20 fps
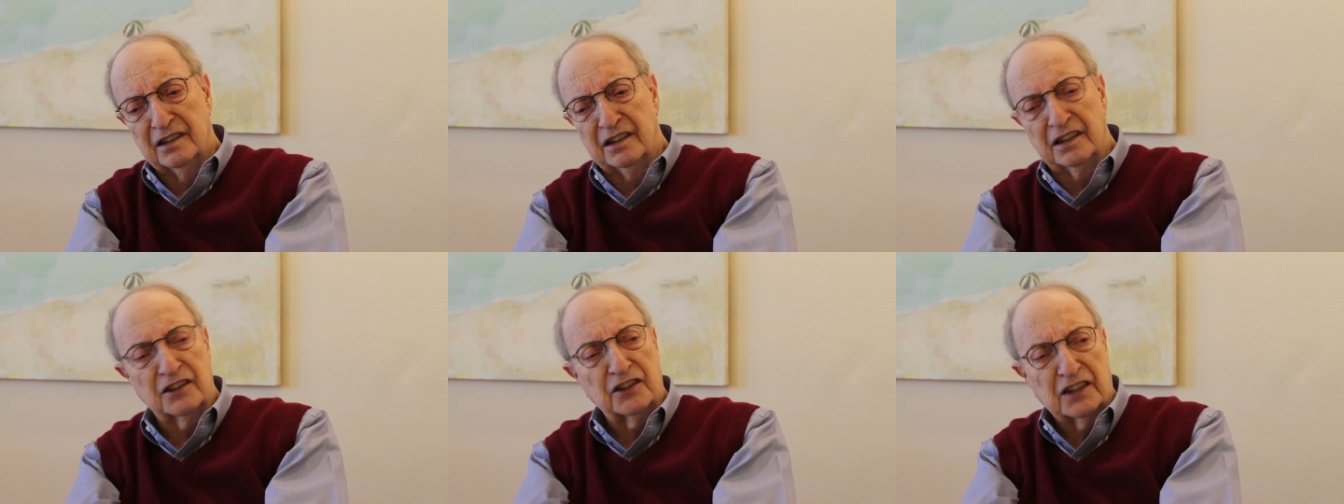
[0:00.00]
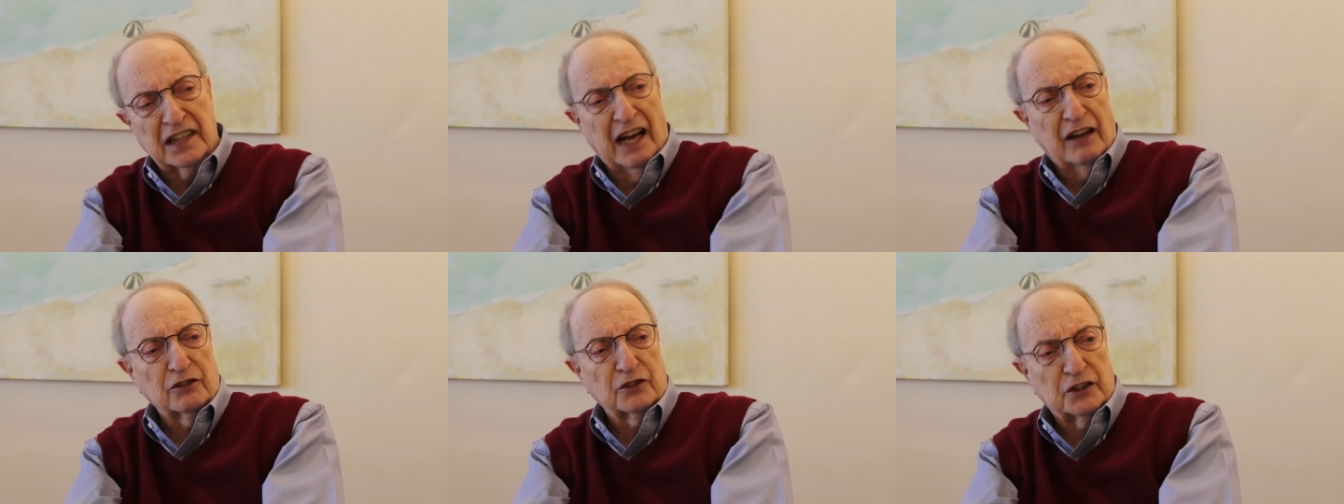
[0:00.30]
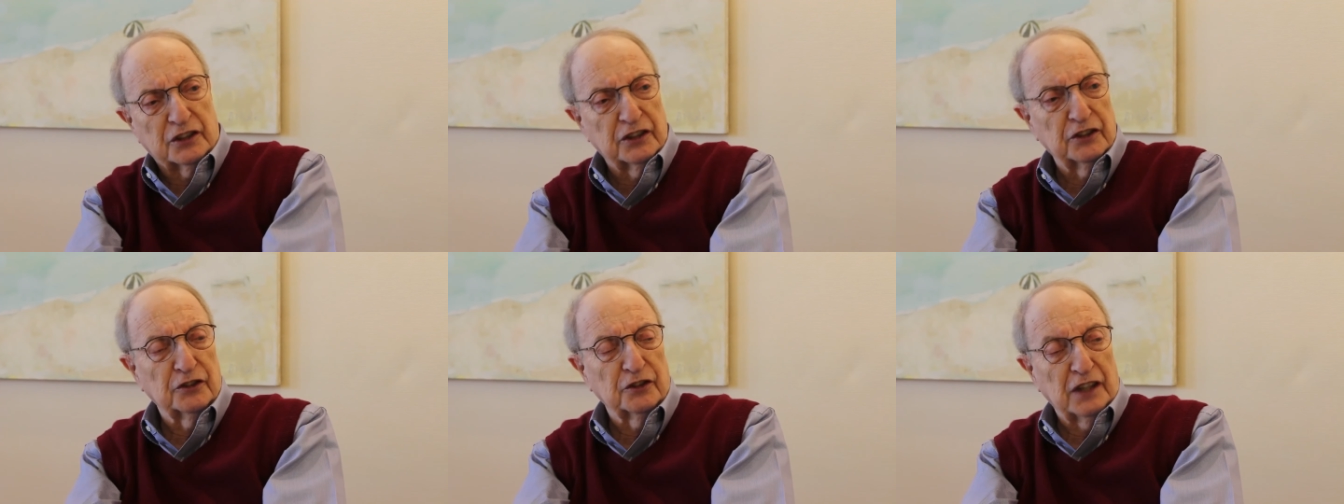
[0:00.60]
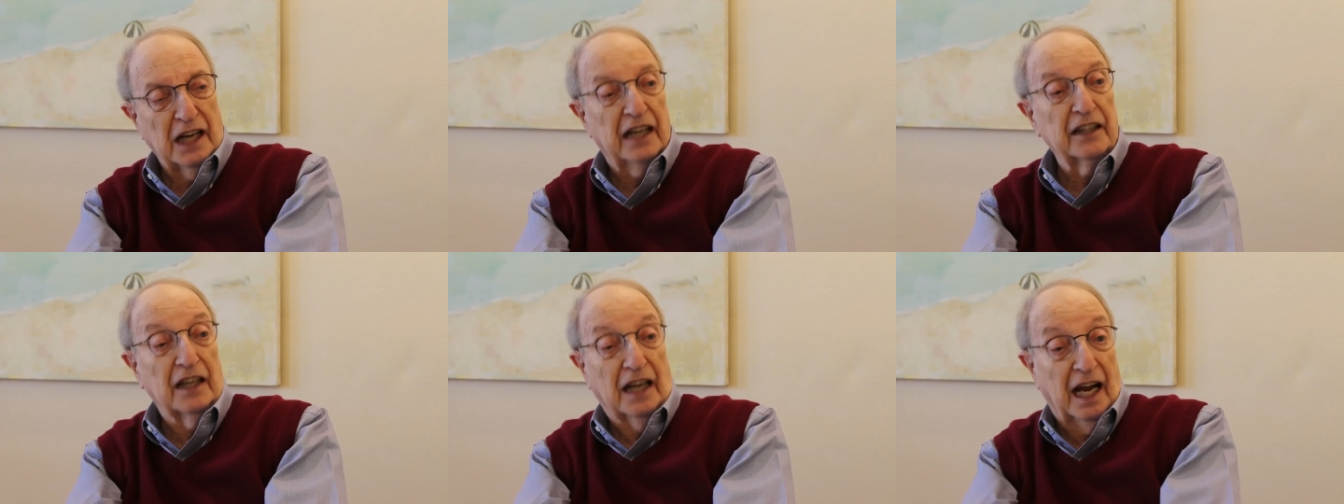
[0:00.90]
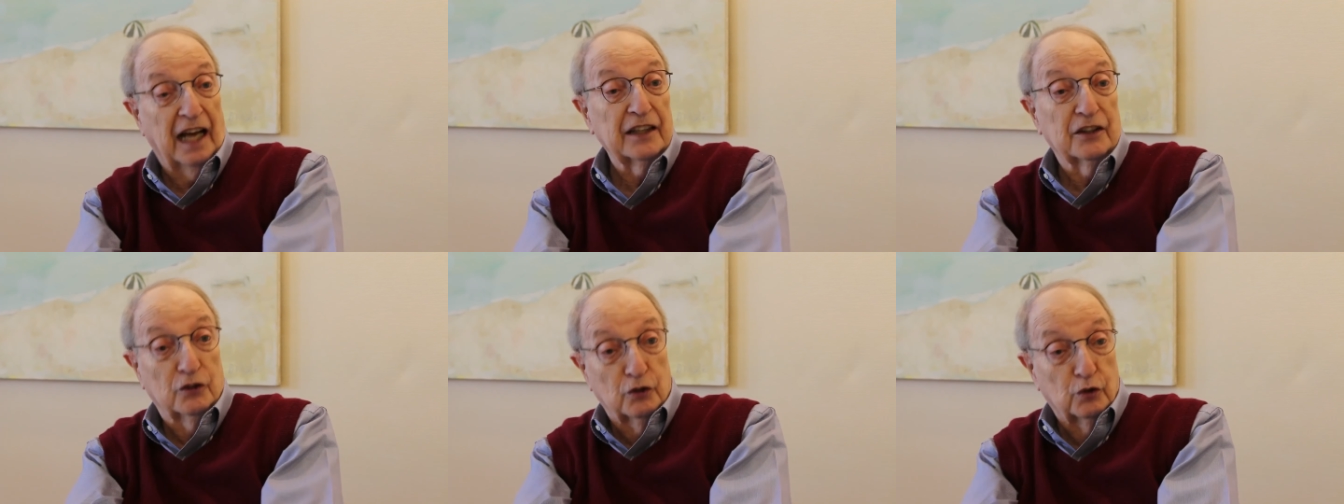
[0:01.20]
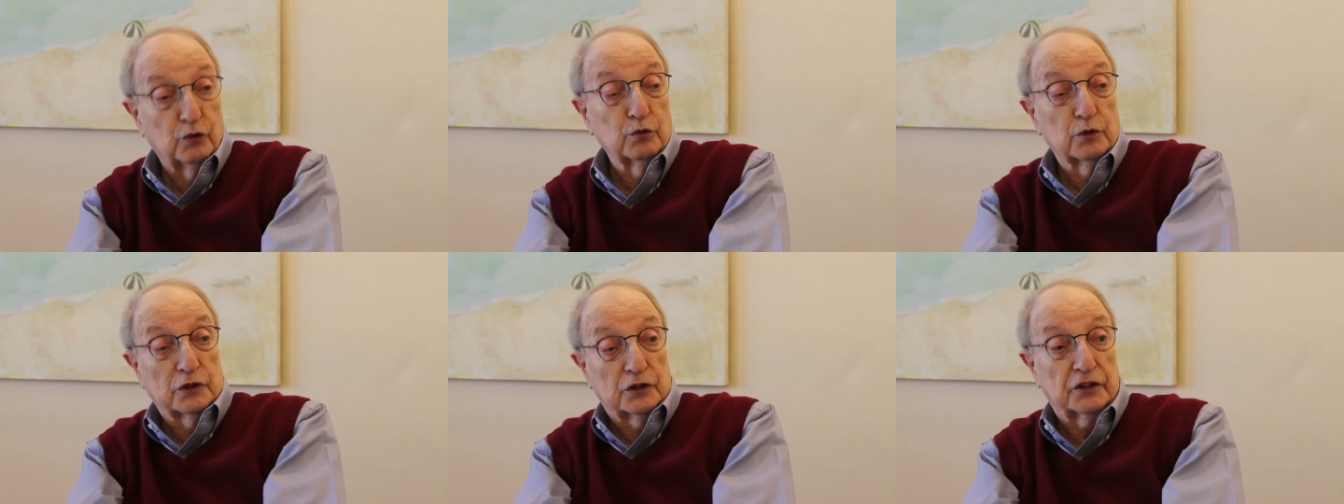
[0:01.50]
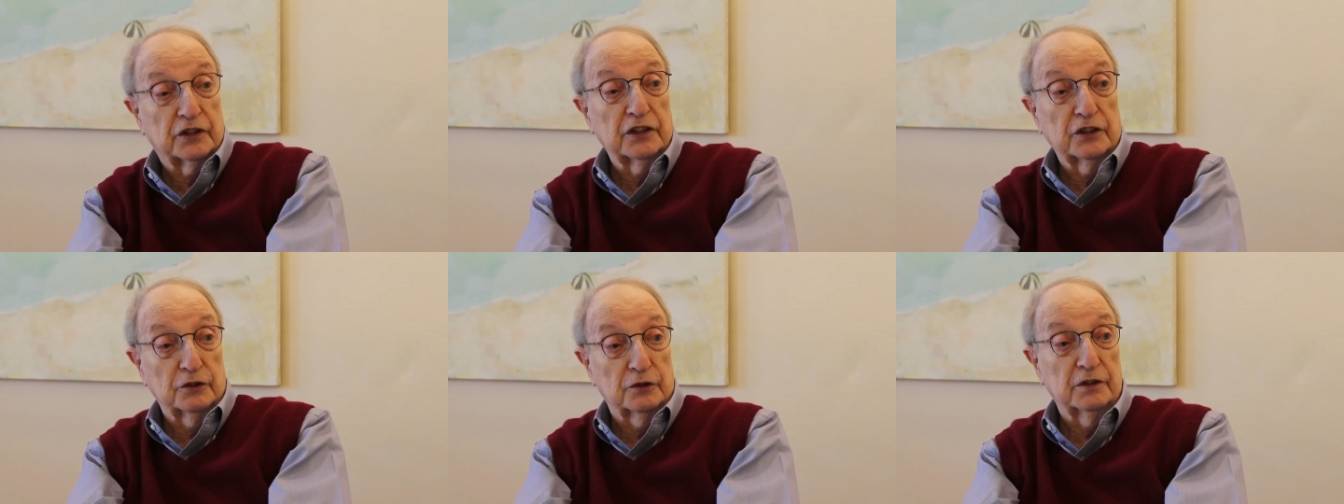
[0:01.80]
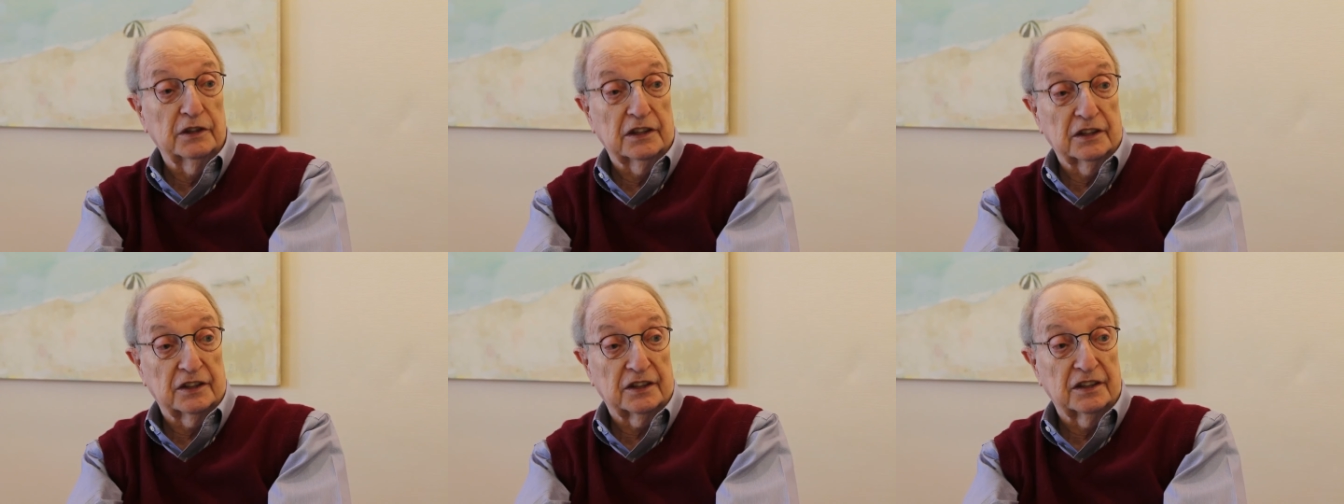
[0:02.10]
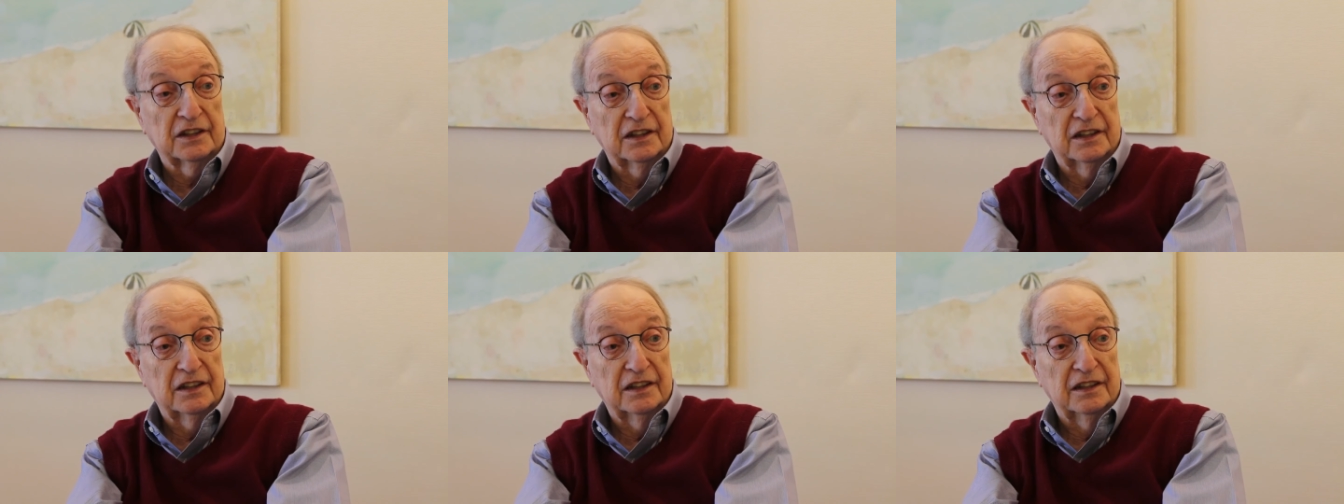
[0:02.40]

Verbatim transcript: just how serious. I, I knew it was serious,